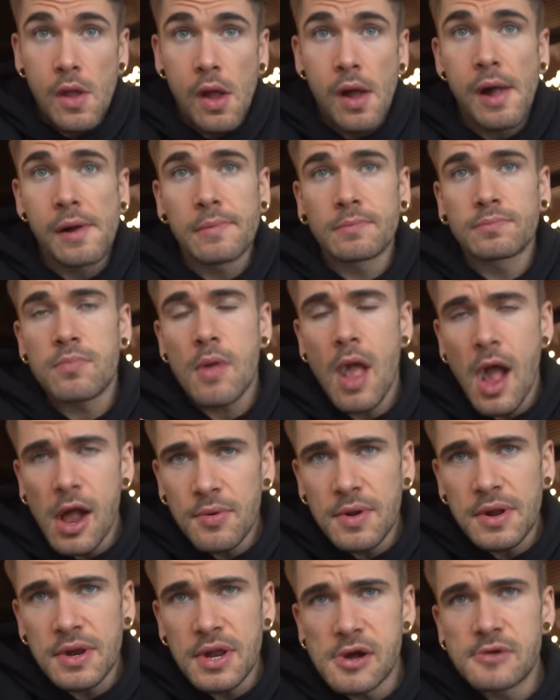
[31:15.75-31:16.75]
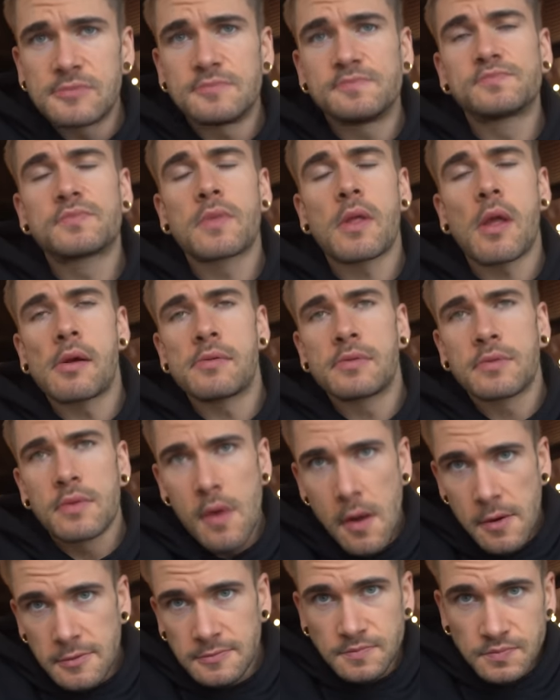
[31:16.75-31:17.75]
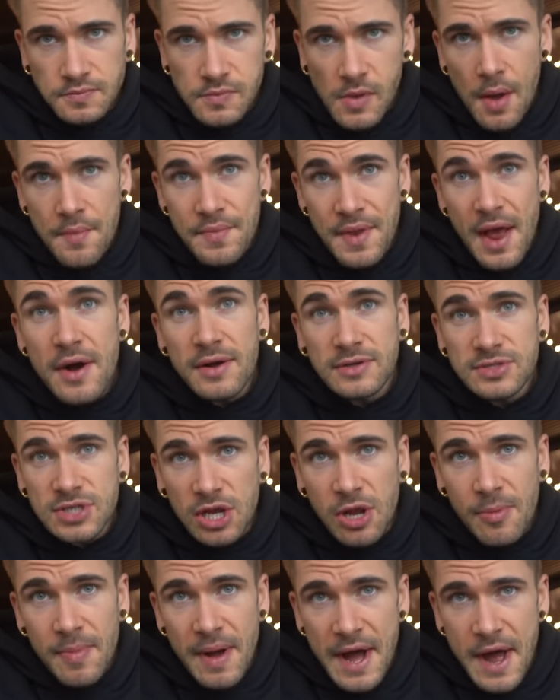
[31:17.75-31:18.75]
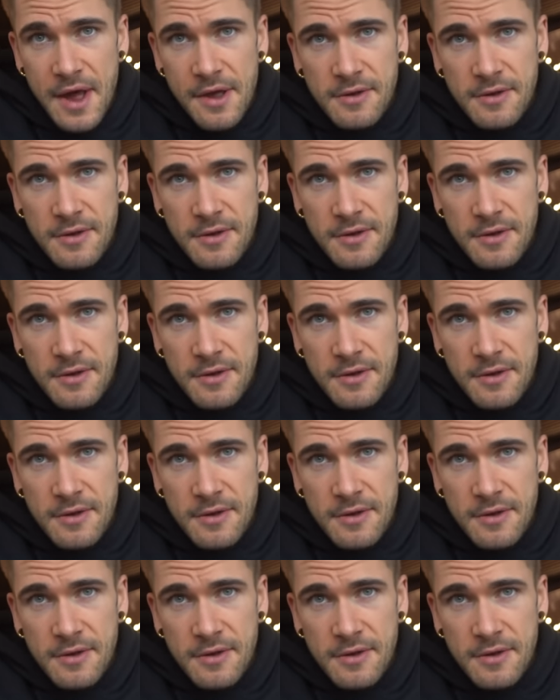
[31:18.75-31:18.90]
Wow. Anyway though, now I'll say goodbye.